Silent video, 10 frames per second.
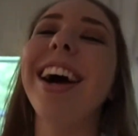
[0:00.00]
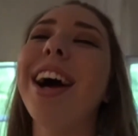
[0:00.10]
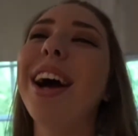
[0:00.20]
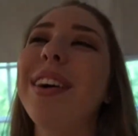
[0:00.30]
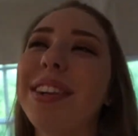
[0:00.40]

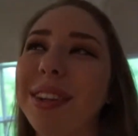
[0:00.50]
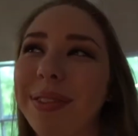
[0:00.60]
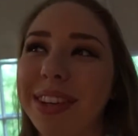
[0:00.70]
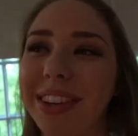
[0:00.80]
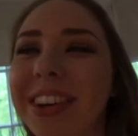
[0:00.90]
I just let
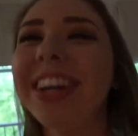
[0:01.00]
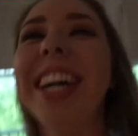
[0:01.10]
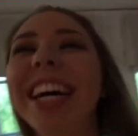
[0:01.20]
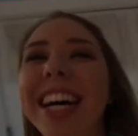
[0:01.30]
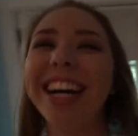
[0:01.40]
me do.
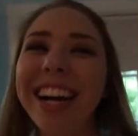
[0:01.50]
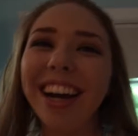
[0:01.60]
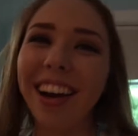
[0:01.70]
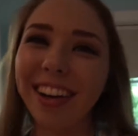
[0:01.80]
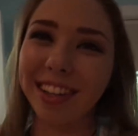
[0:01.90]

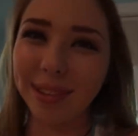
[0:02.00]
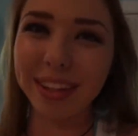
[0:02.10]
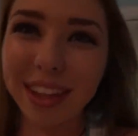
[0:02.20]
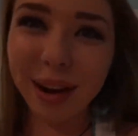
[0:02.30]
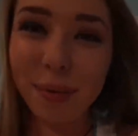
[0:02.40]
Okay, so we
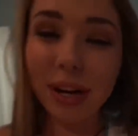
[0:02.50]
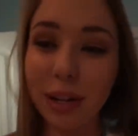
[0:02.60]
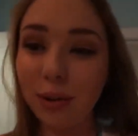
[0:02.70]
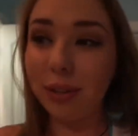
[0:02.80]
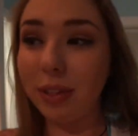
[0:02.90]
decided we're gonna
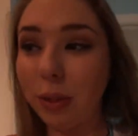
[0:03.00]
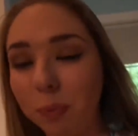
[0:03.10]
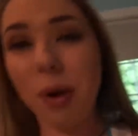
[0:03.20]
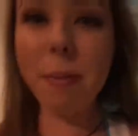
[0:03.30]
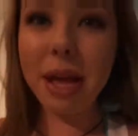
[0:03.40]
go
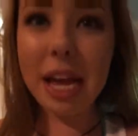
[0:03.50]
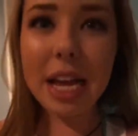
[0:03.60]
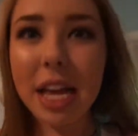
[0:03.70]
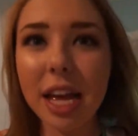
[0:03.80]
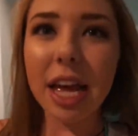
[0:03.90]
swimming,